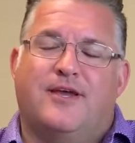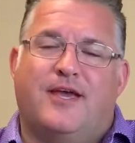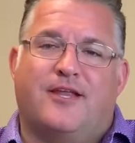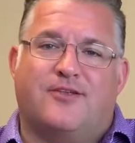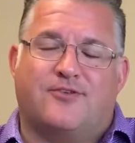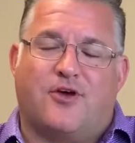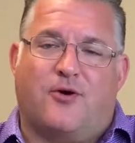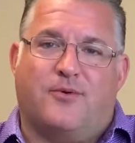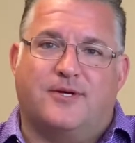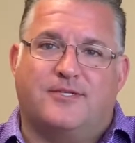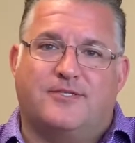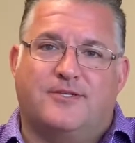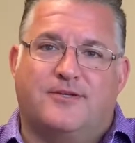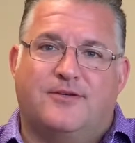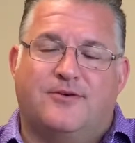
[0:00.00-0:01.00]
and as
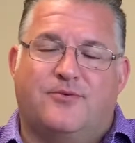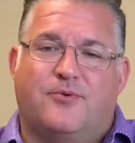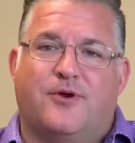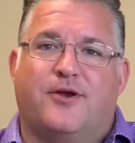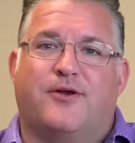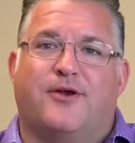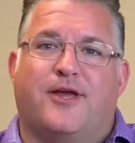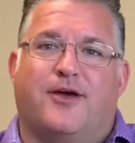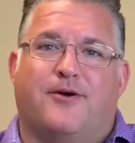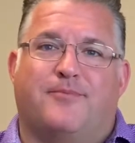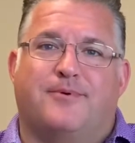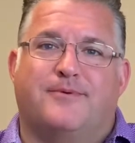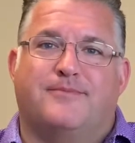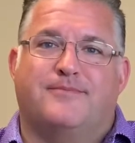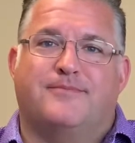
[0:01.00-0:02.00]
always, we're here to help.
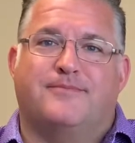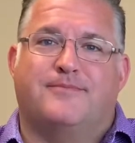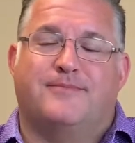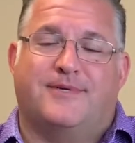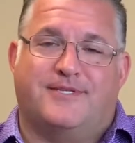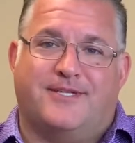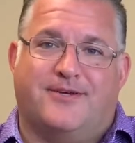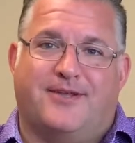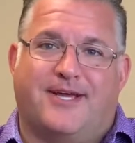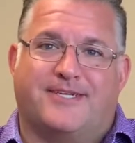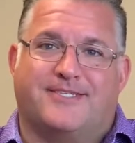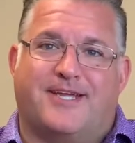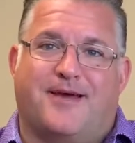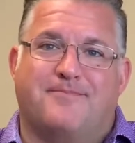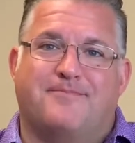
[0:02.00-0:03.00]
Until next
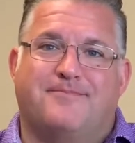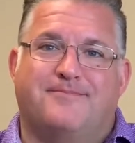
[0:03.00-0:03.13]
time.